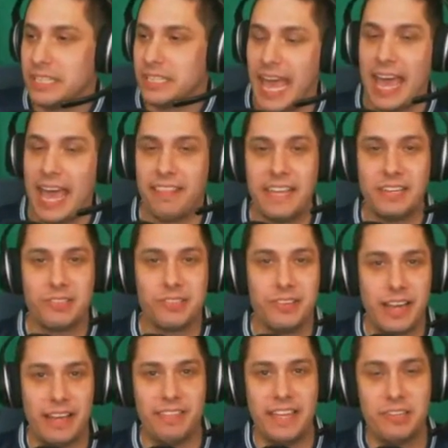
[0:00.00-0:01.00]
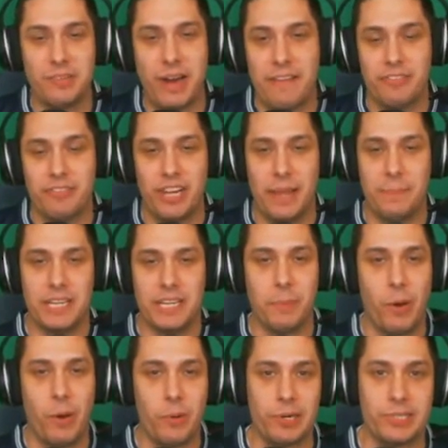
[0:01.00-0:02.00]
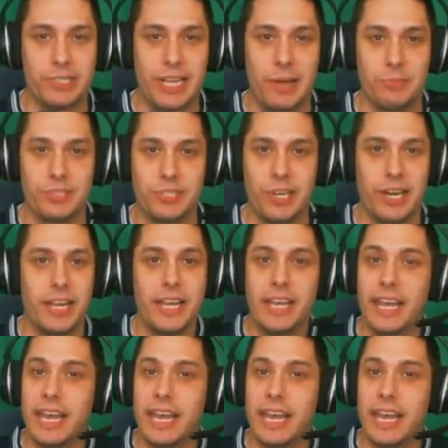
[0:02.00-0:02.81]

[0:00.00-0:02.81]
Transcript: Yeah, um, I think I think Draft Champions Poker sounds good.